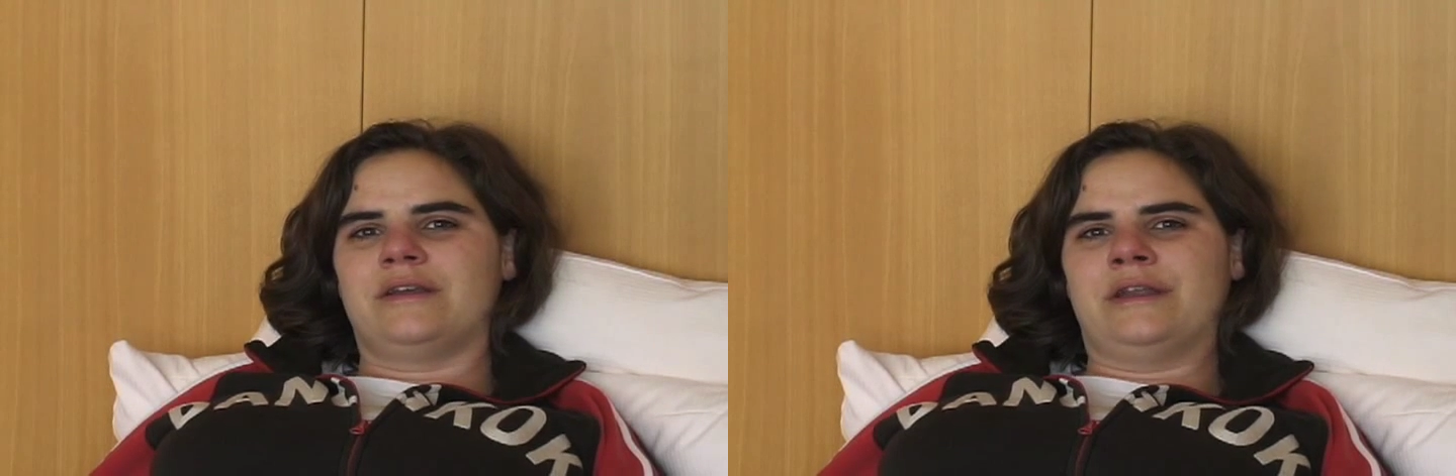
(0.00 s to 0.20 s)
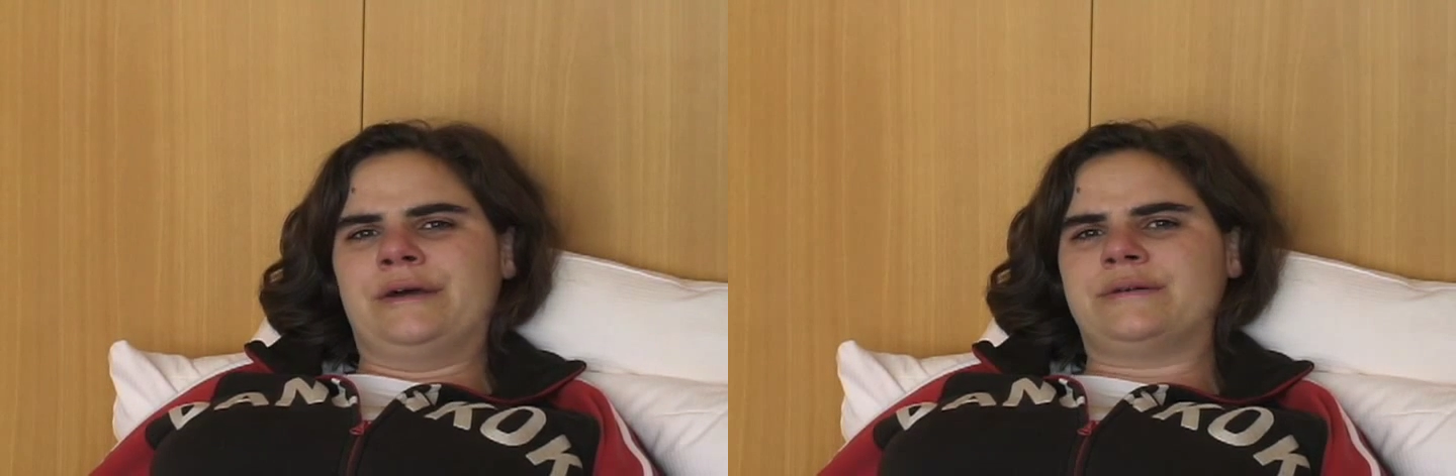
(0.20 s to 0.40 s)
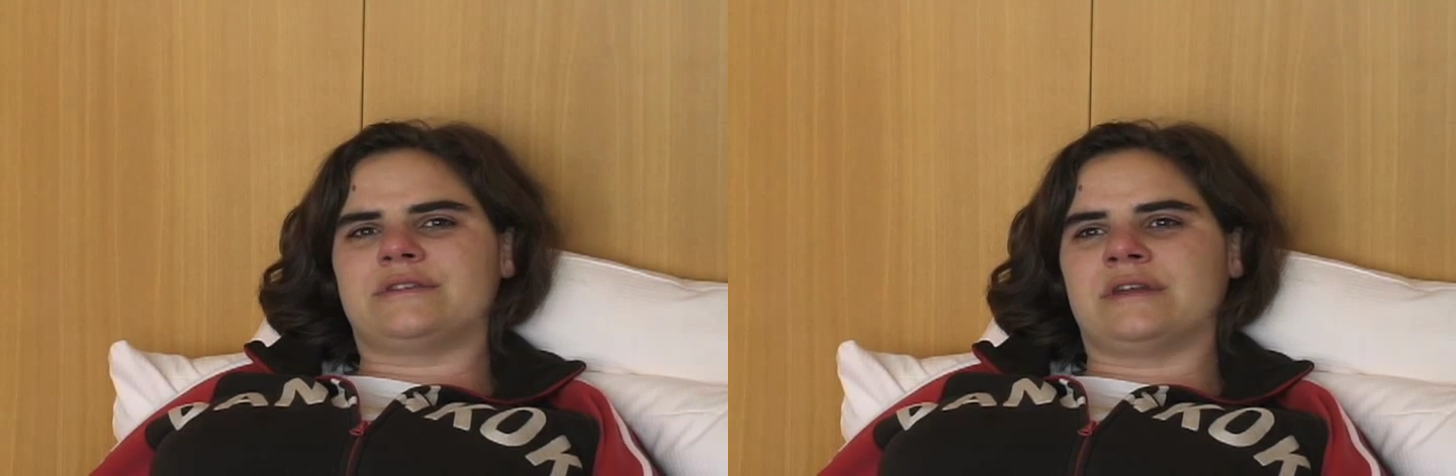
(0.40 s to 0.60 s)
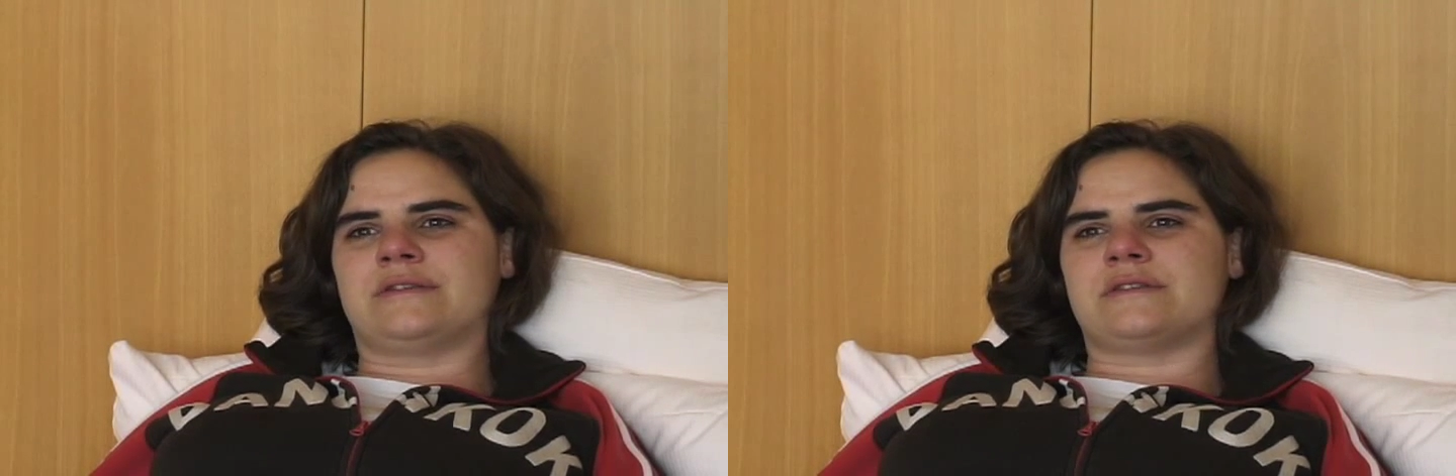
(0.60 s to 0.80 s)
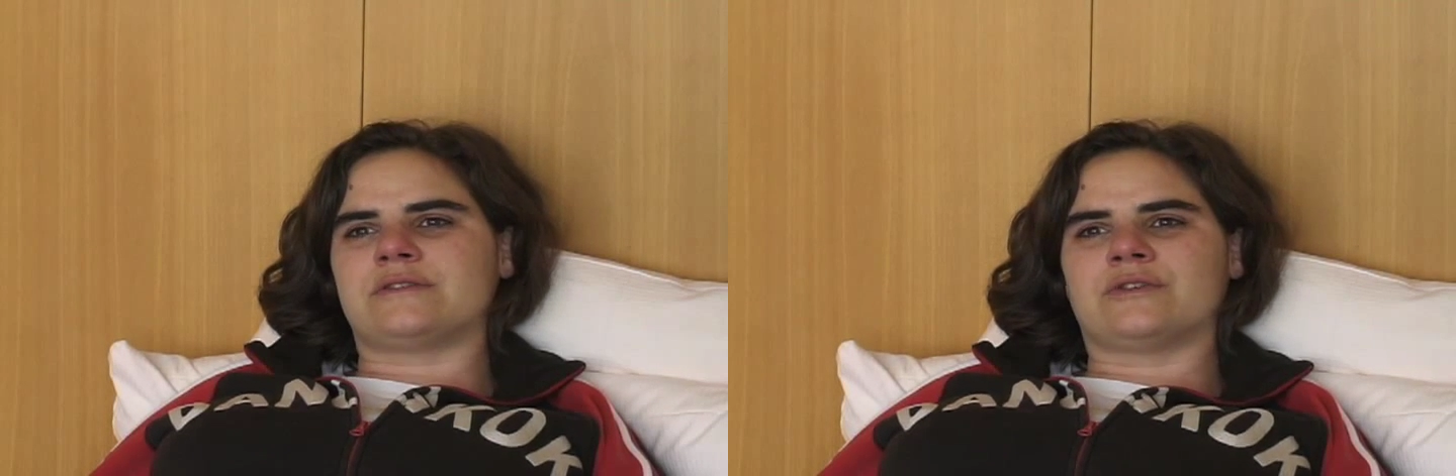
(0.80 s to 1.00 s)
it's
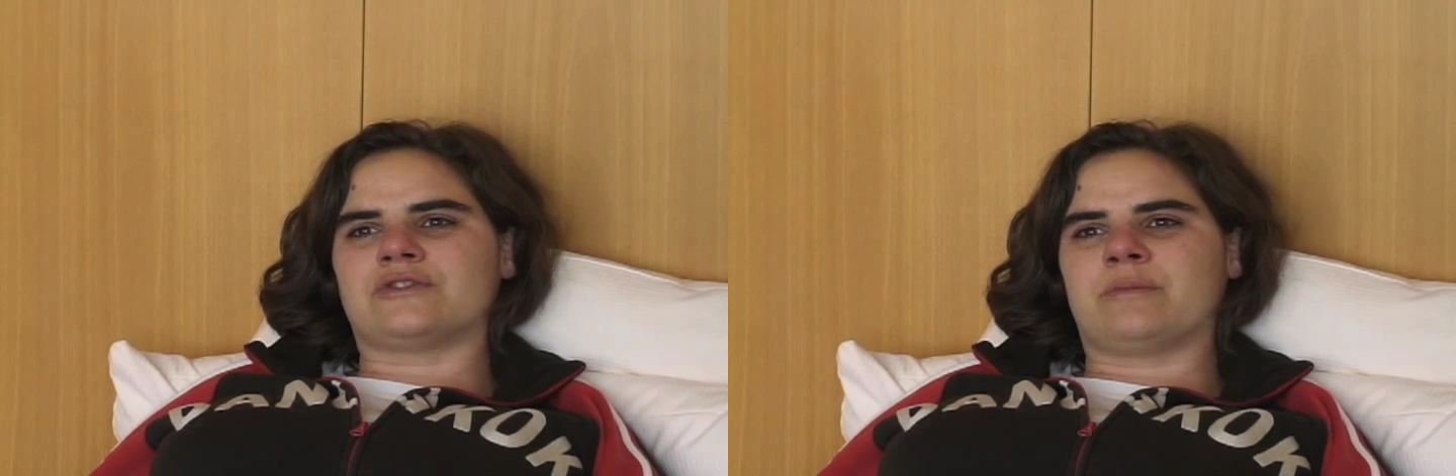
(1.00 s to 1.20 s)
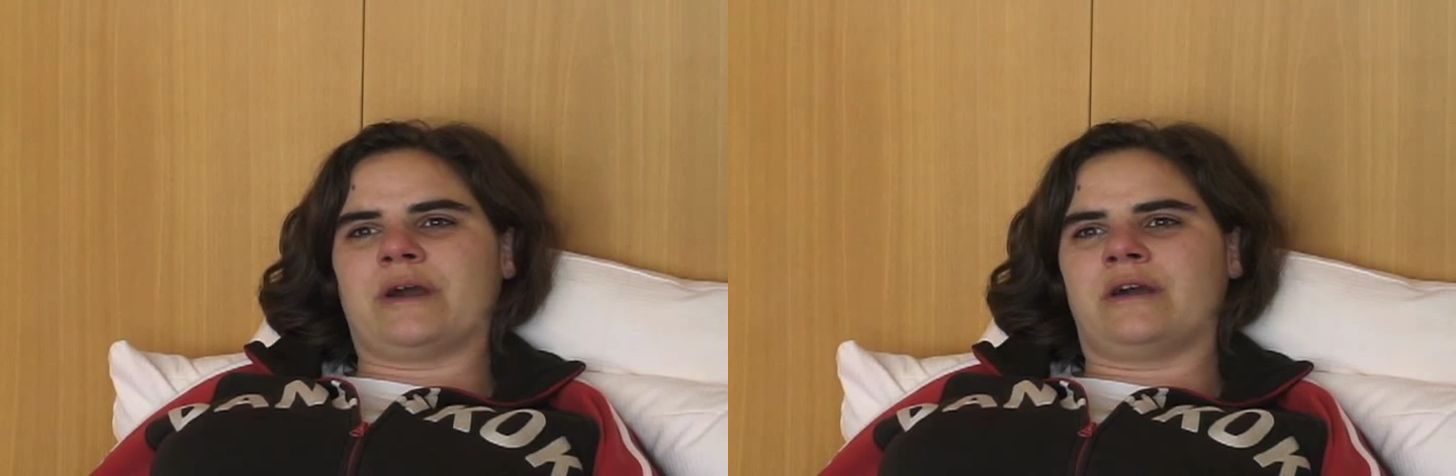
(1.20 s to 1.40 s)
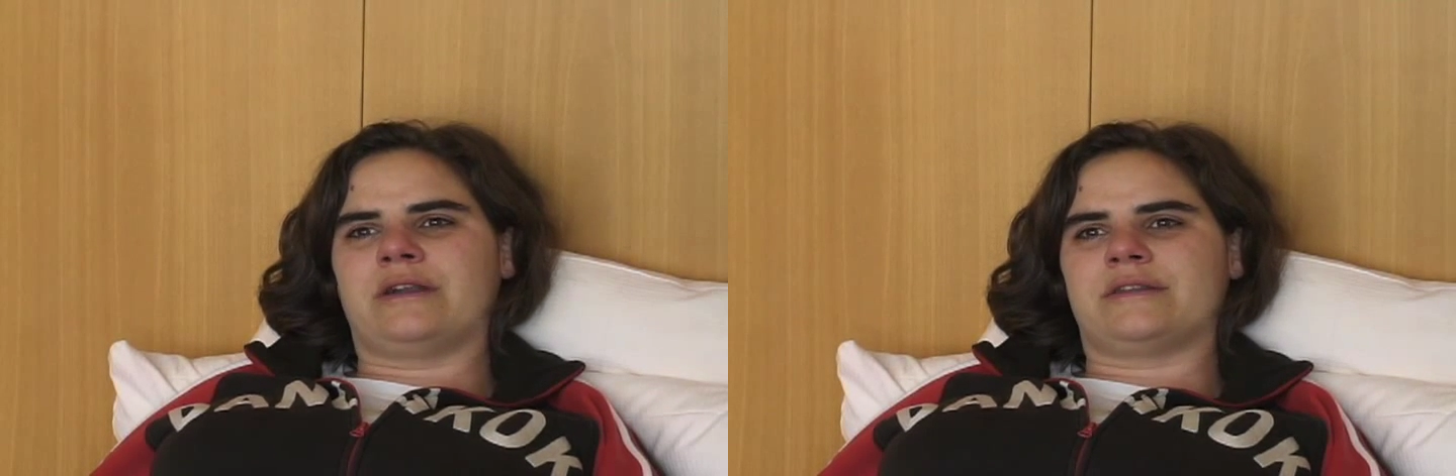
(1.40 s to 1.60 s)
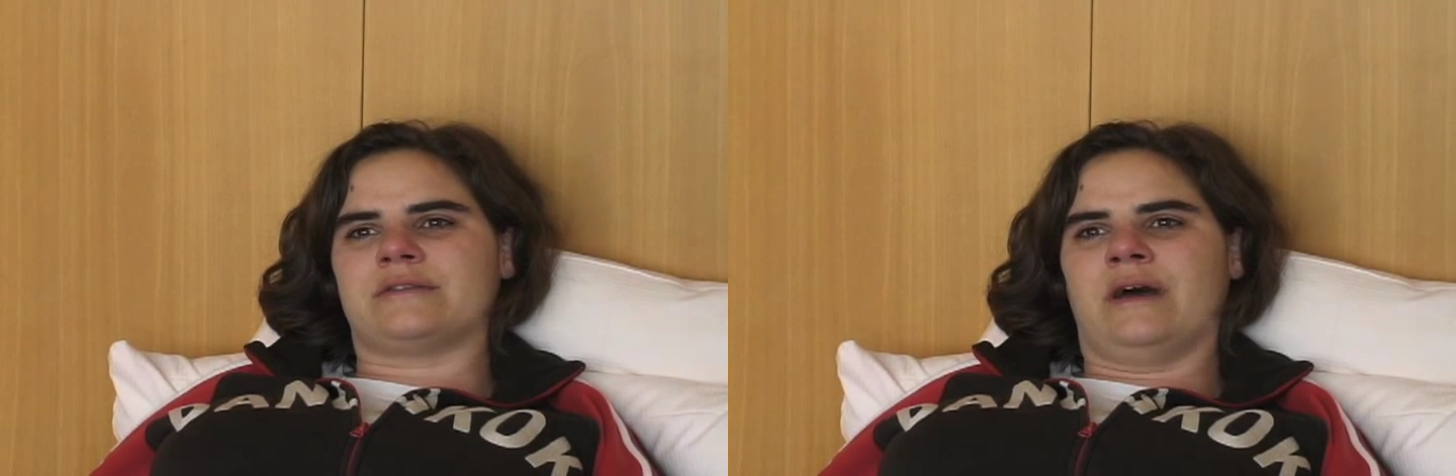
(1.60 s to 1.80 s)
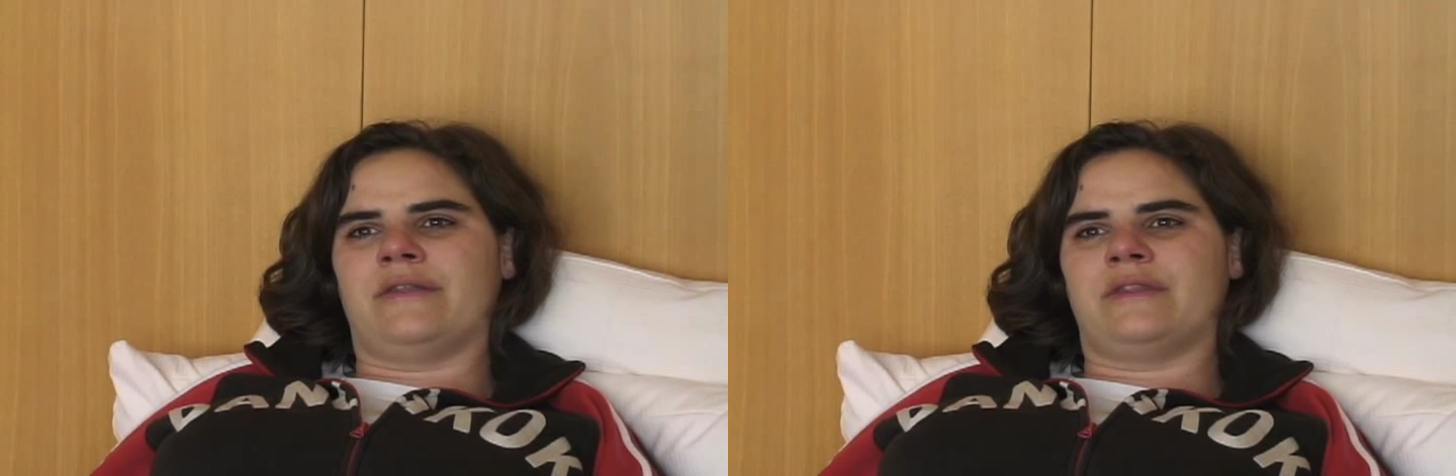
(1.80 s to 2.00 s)
not the social part, it's
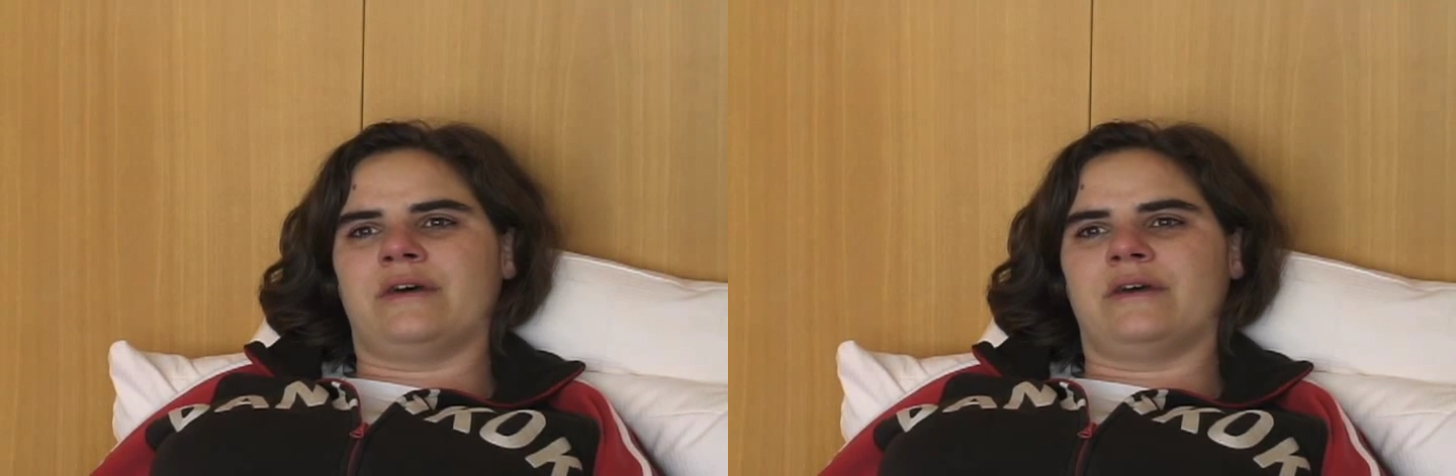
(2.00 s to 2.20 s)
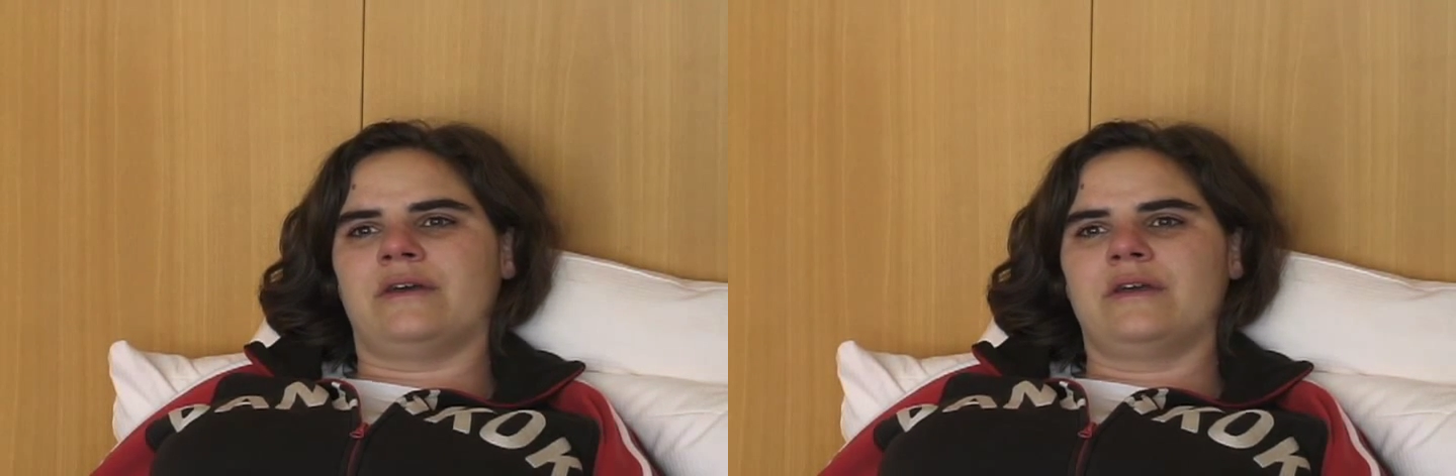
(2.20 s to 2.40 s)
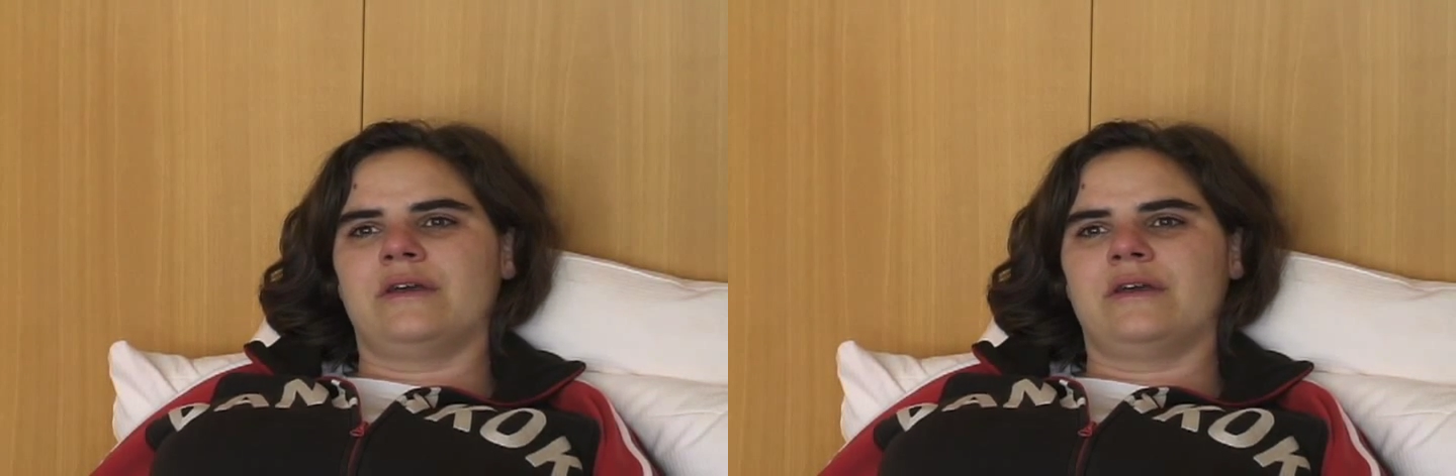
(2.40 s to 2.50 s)
not the